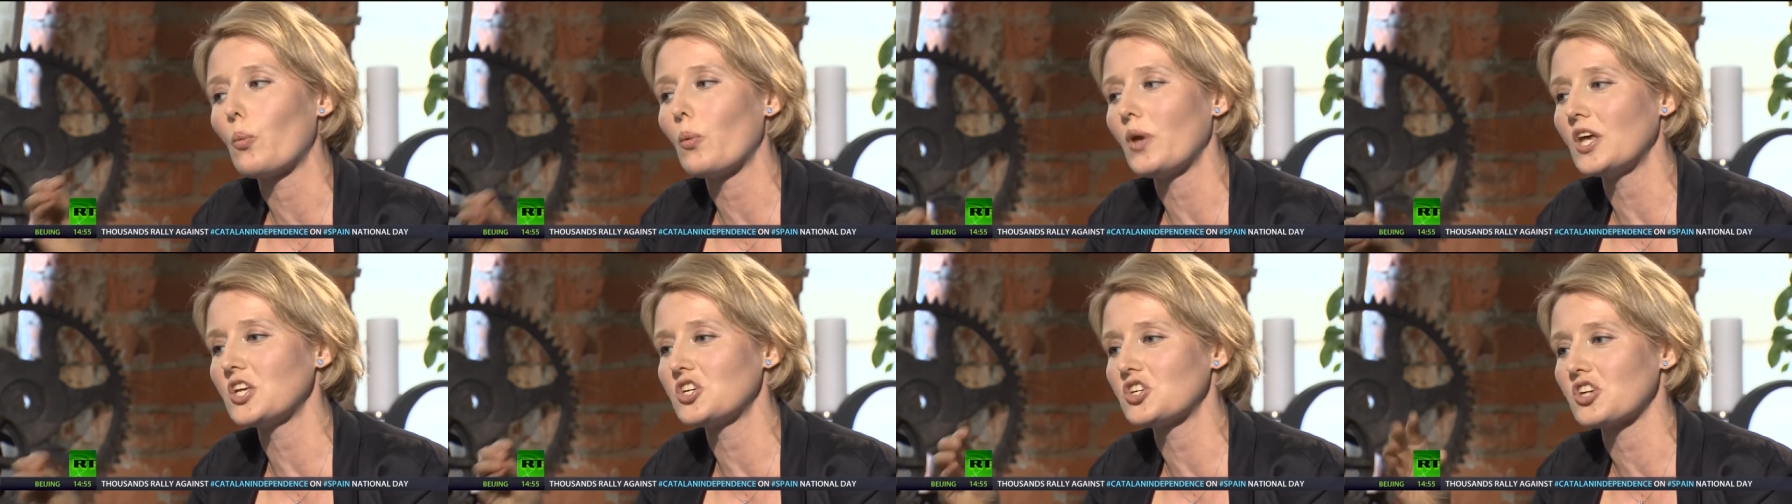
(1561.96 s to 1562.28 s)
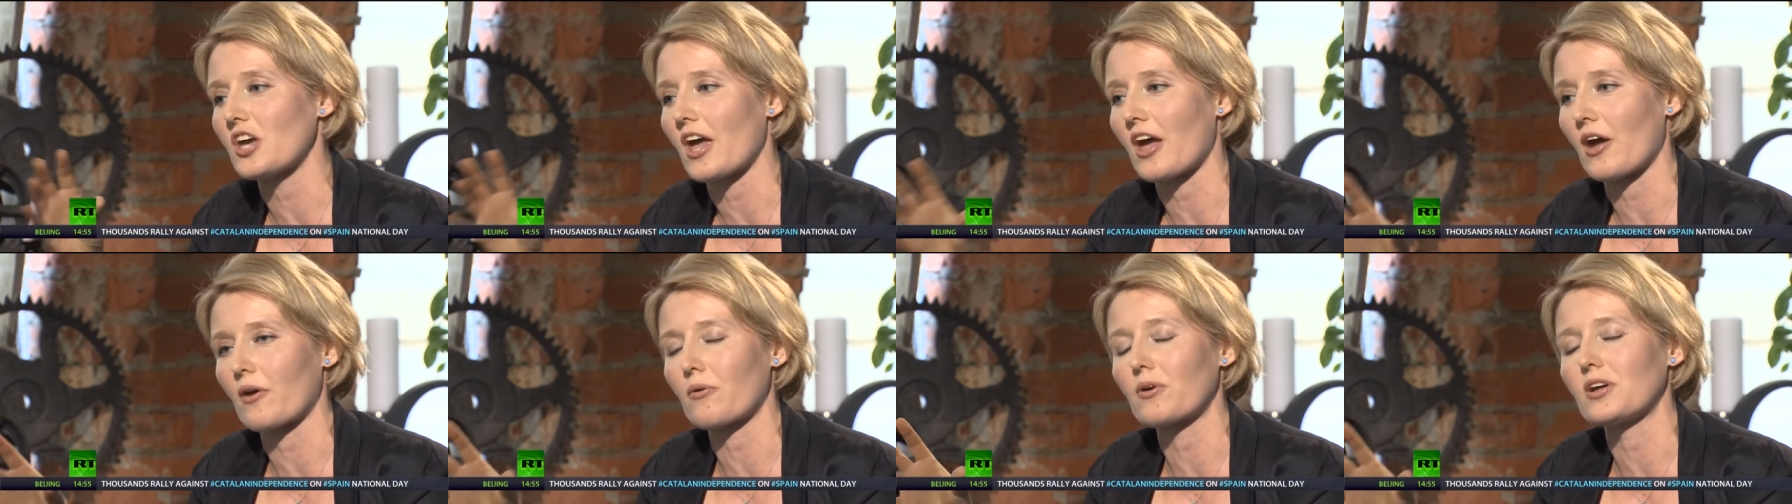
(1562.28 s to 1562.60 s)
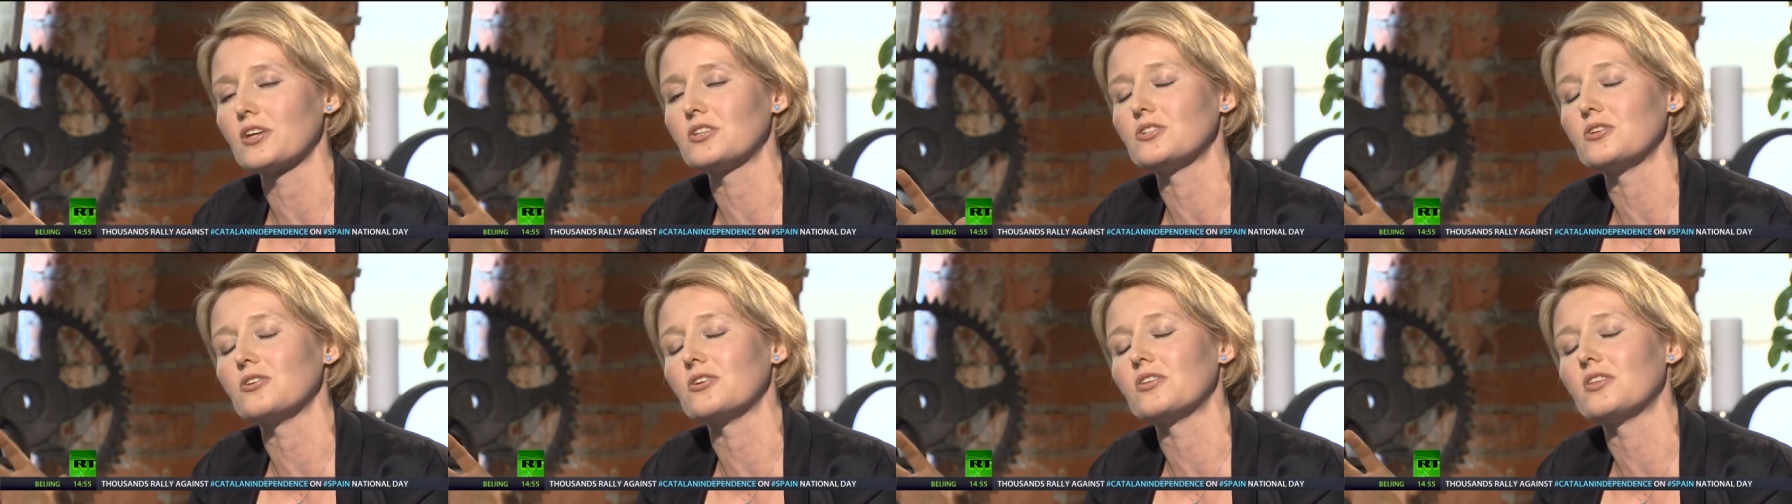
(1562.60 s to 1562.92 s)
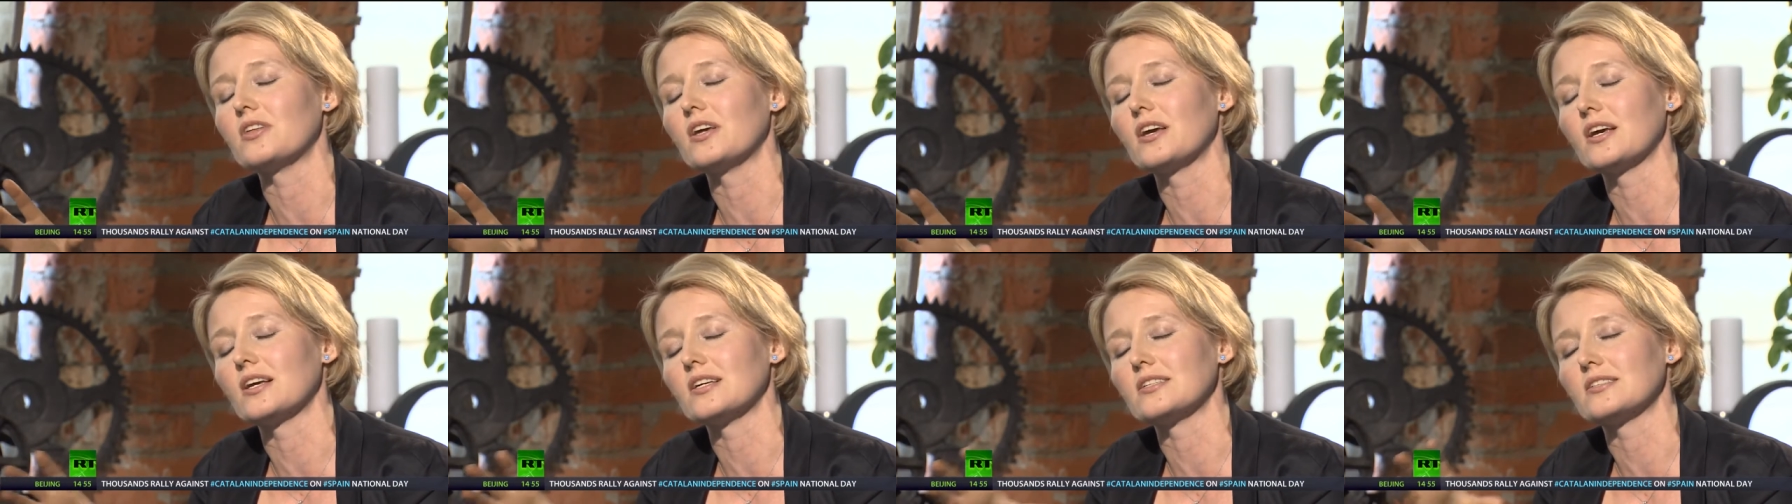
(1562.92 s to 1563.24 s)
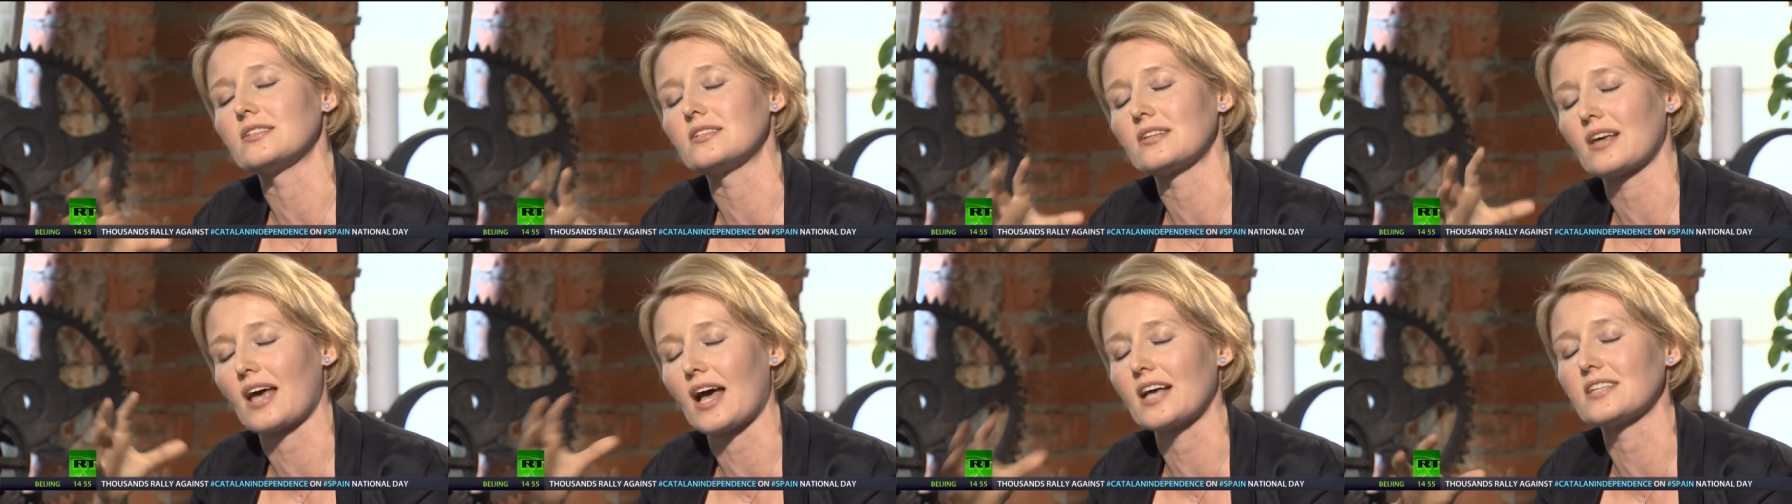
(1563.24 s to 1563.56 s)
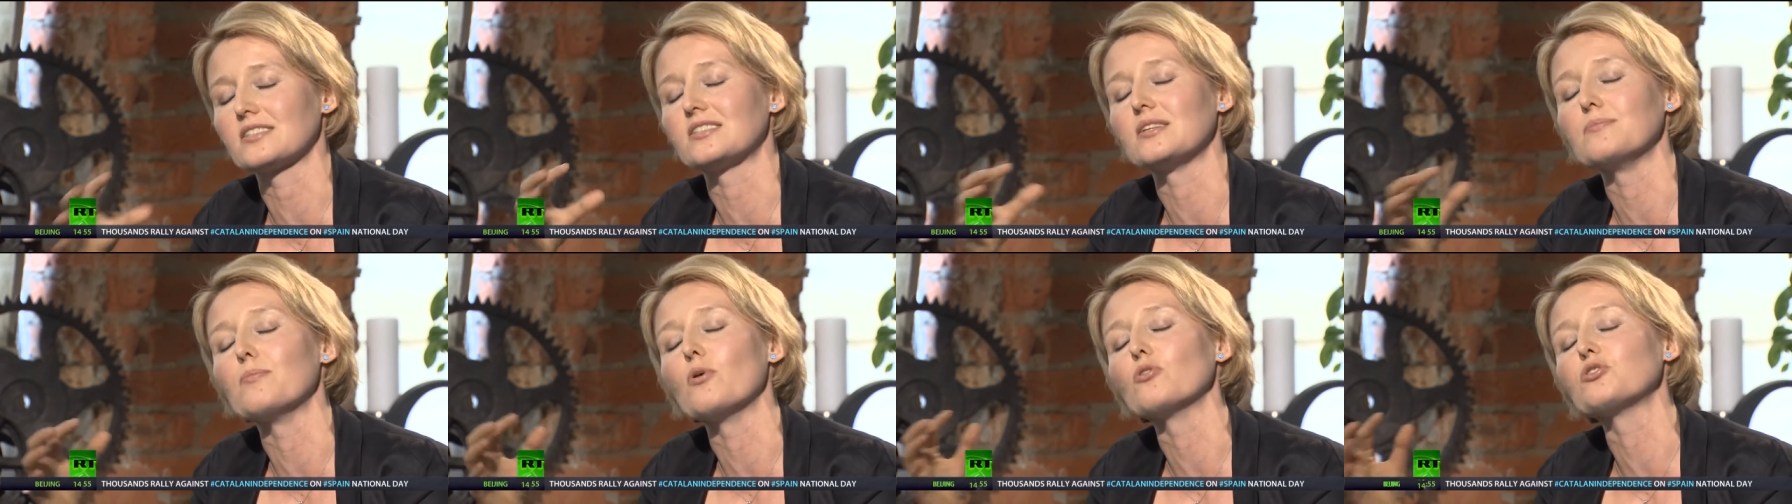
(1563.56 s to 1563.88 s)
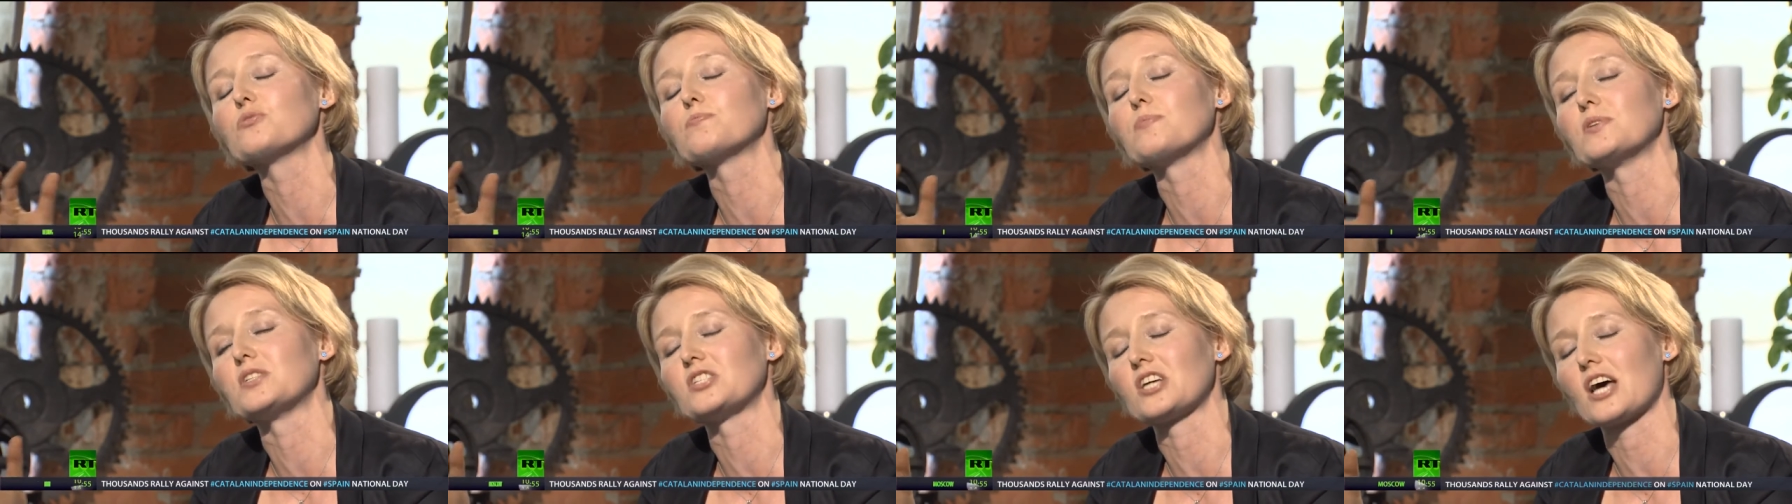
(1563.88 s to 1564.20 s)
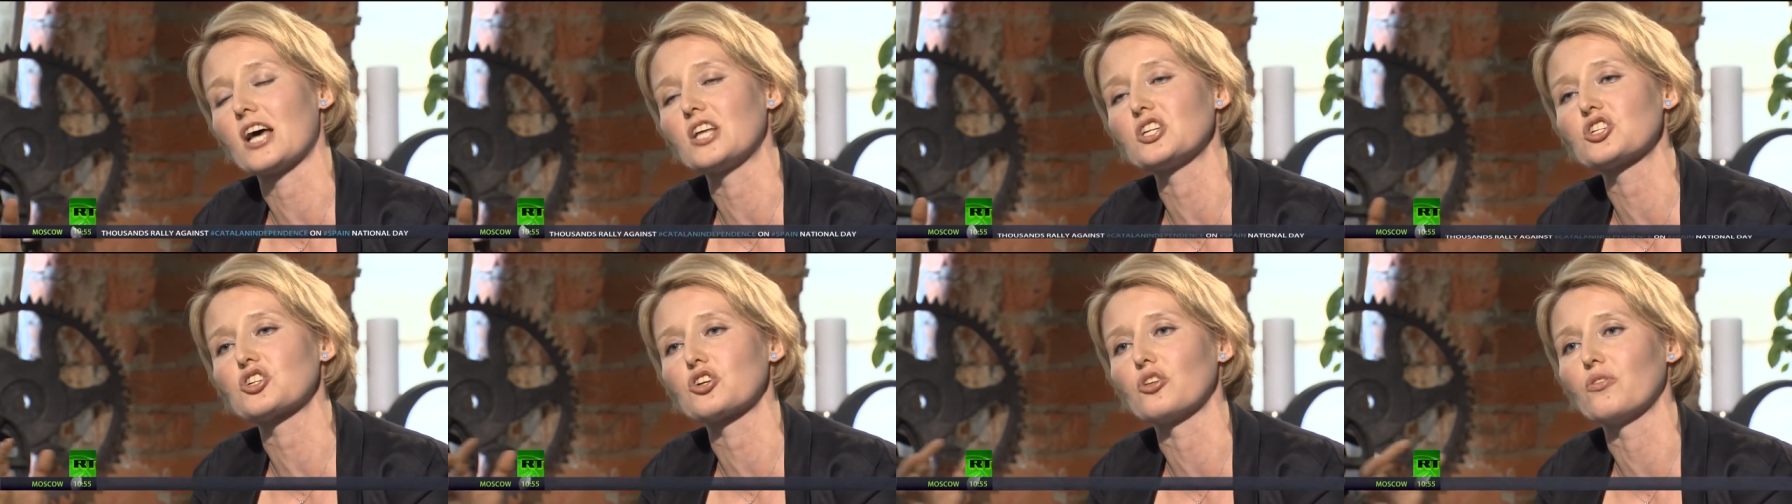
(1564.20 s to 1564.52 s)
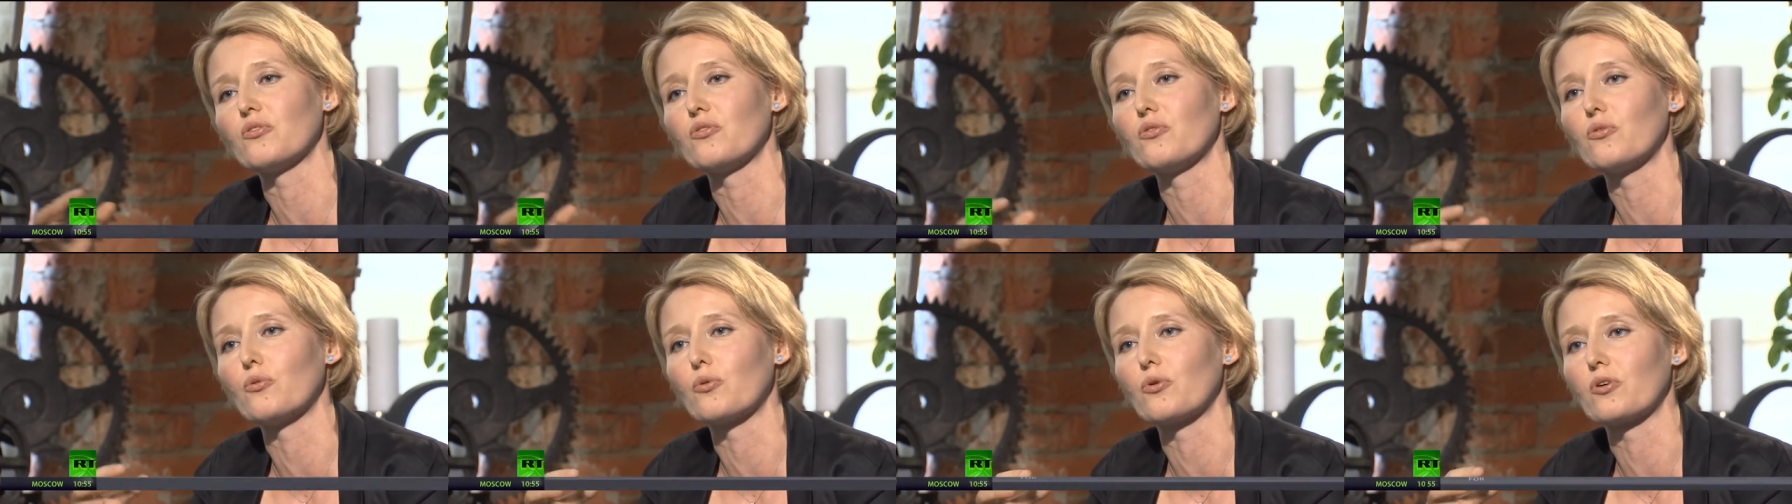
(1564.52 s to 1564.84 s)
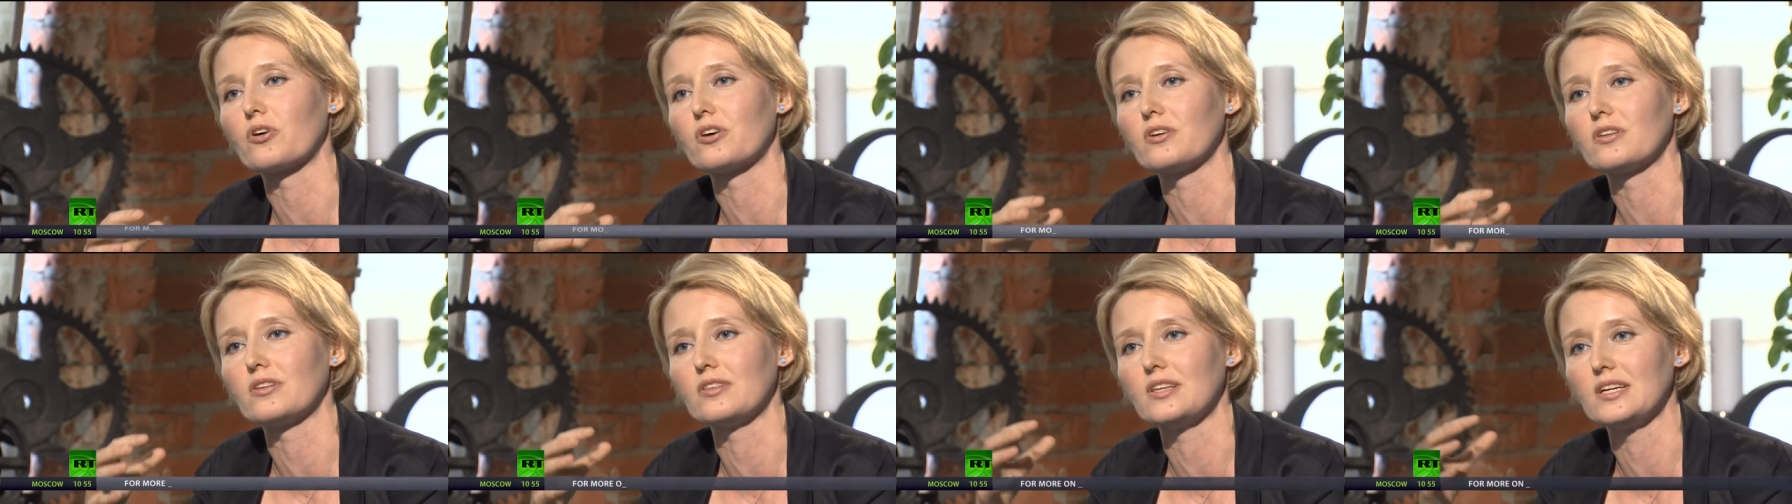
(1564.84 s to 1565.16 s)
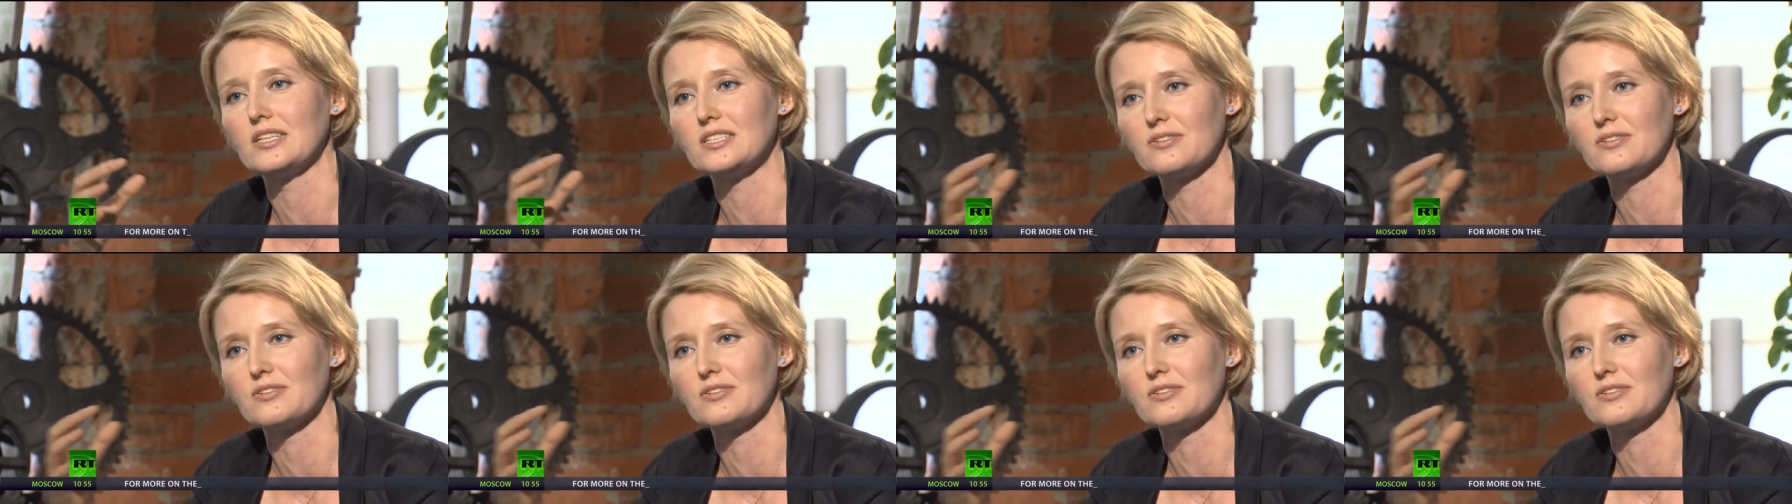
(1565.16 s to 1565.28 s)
which area do you think has the most potential for the